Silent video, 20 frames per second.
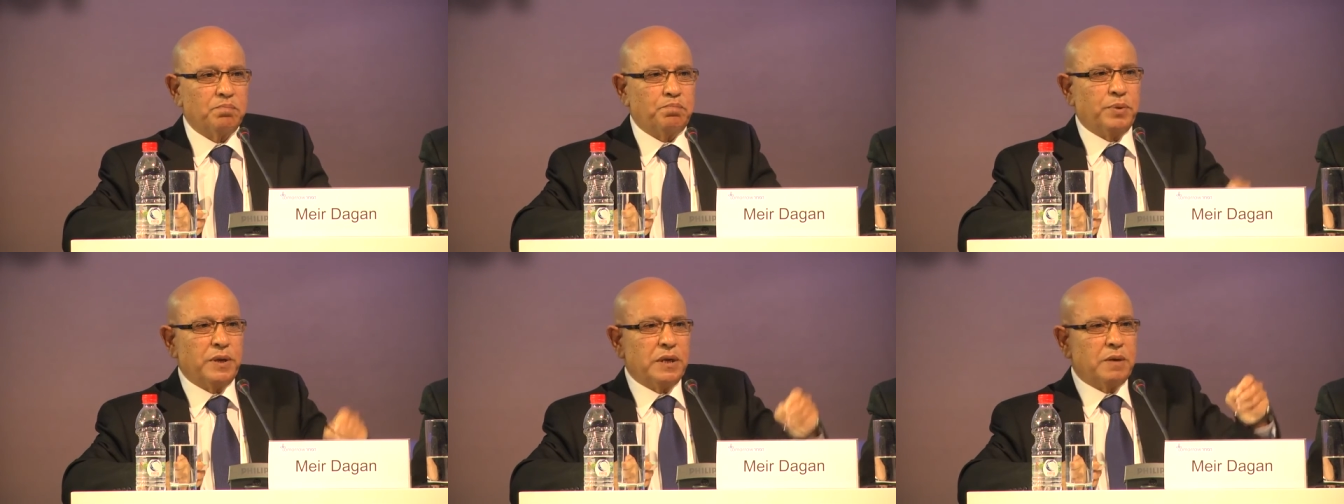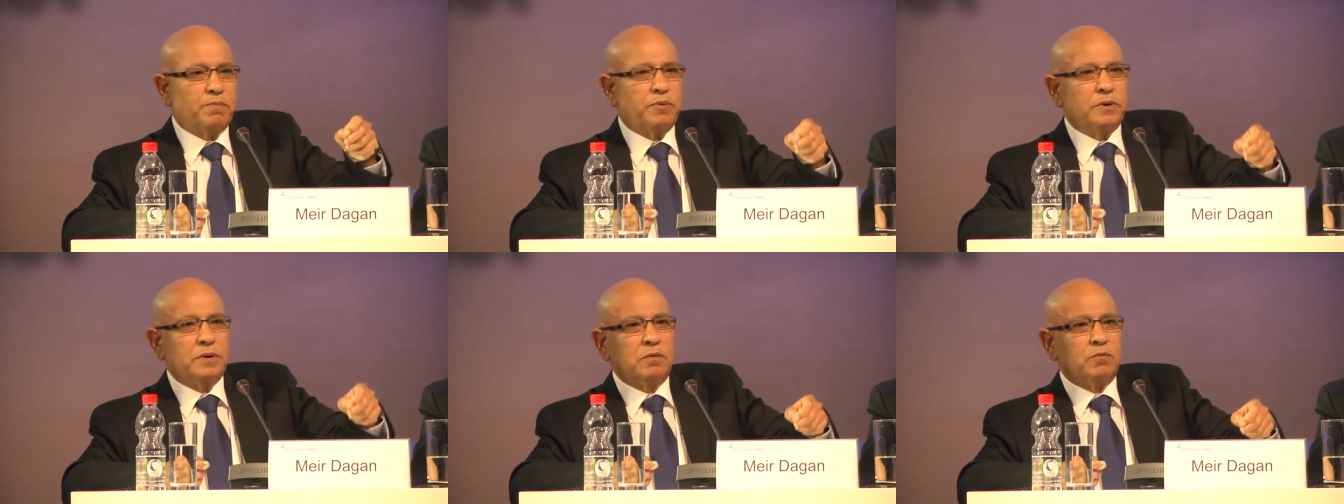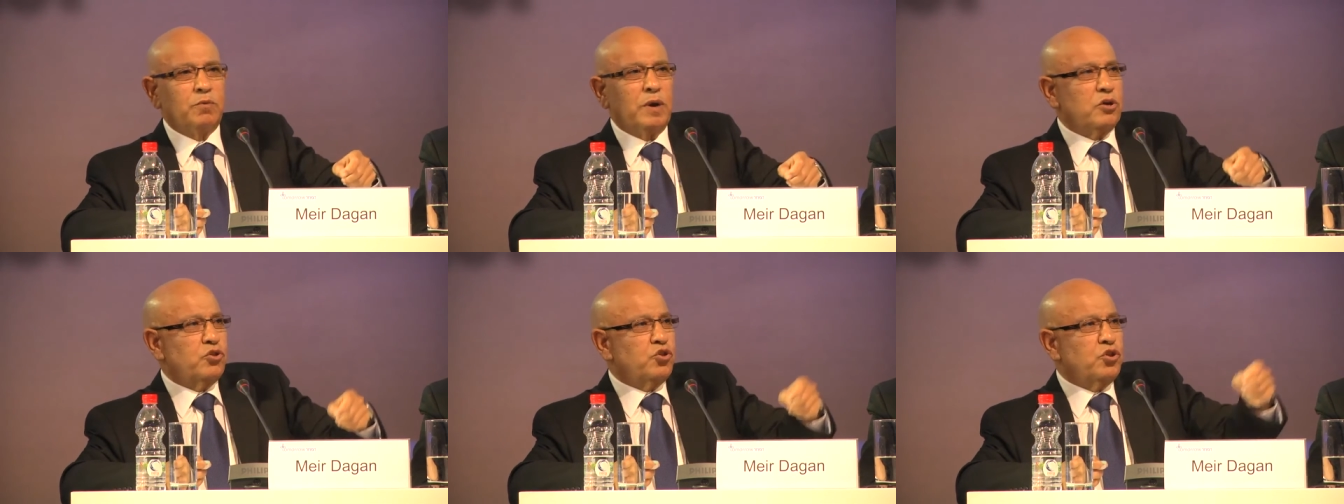People
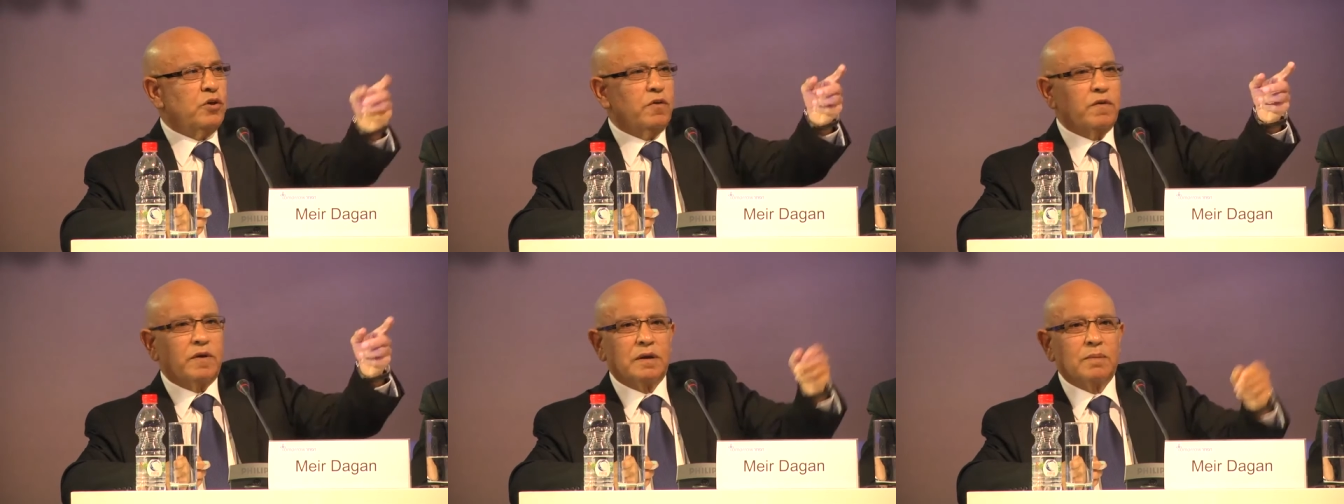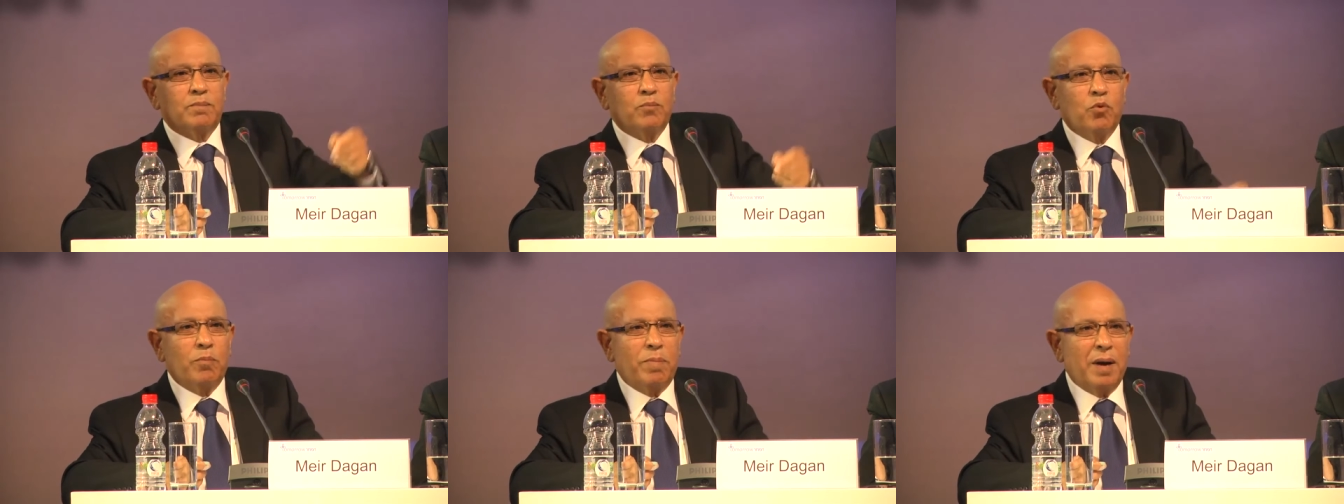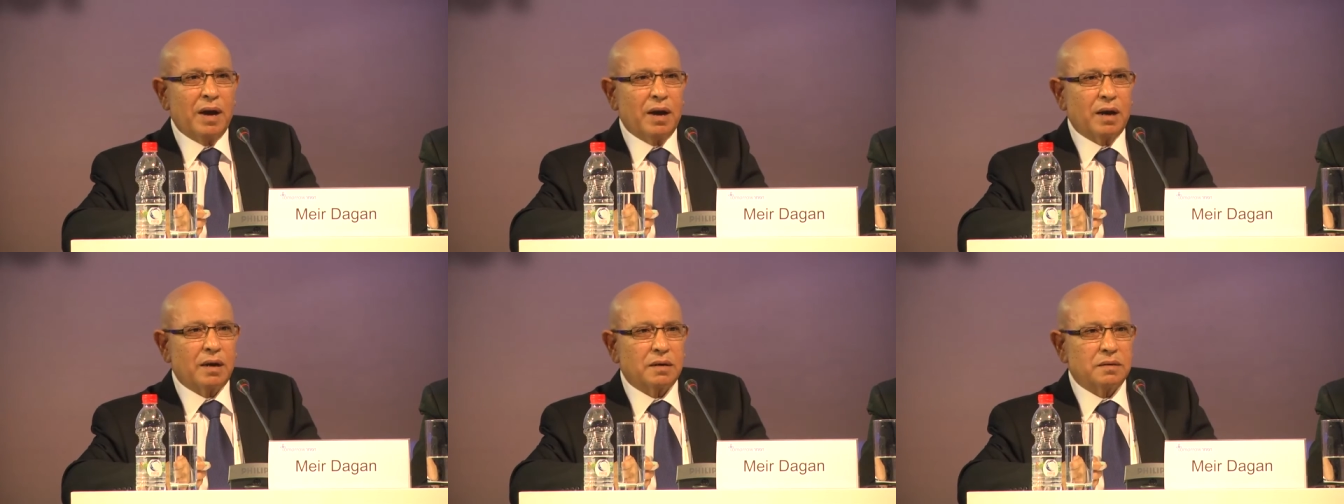were cheering
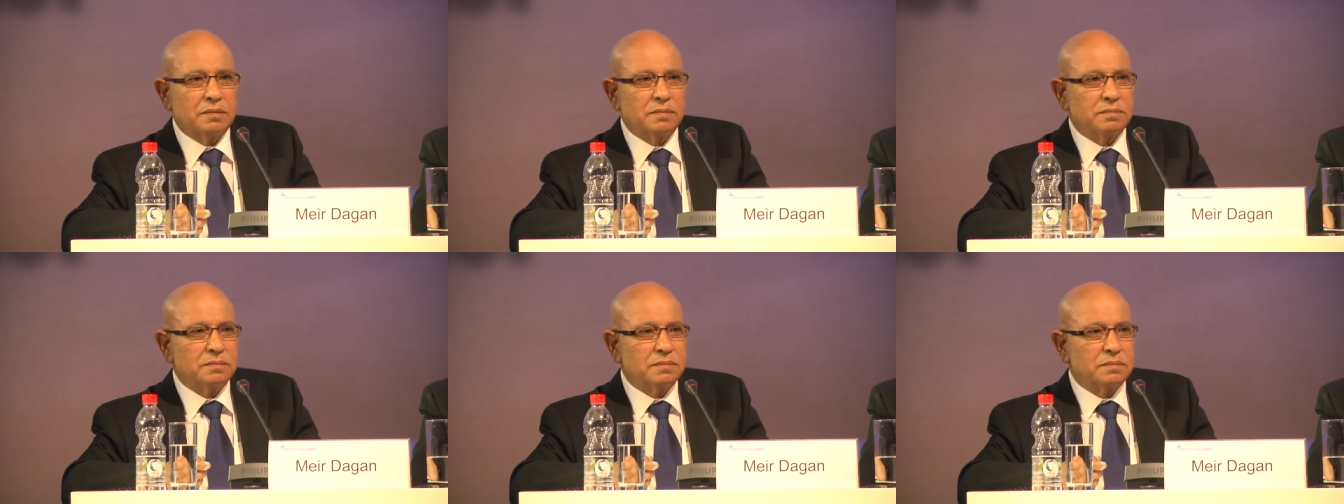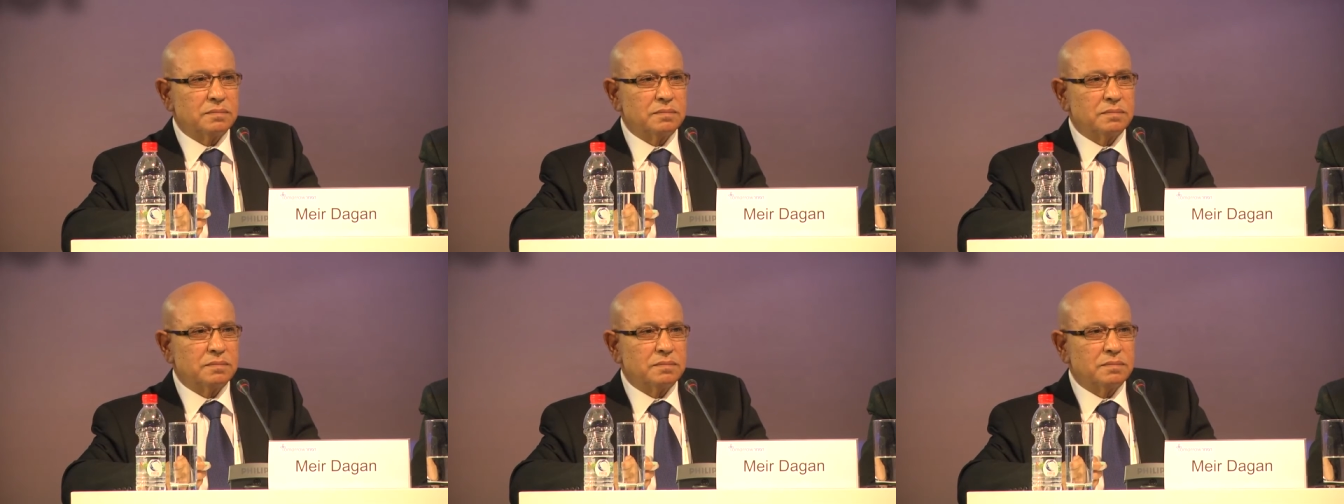Mubarak